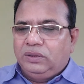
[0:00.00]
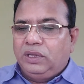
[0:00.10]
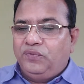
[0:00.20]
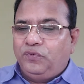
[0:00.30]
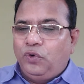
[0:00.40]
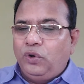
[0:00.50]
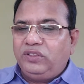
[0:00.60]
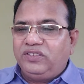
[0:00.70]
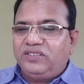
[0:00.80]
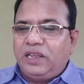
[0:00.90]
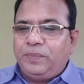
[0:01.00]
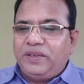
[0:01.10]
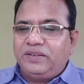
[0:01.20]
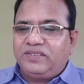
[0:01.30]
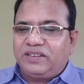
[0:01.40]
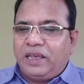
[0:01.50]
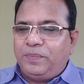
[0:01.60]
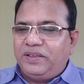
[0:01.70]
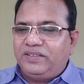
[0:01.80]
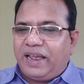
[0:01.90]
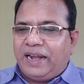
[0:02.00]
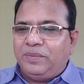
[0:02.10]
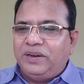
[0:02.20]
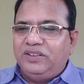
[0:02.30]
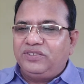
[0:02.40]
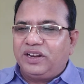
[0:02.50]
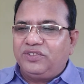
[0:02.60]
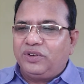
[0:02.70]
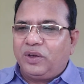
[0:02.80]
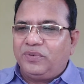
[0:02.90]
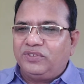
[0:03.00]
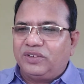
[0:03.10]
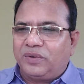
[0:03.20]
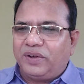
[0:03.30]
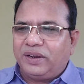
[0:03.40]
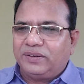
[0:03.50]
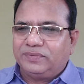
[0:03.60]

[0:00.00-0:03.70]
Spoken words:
The fourth step is administration of a survey.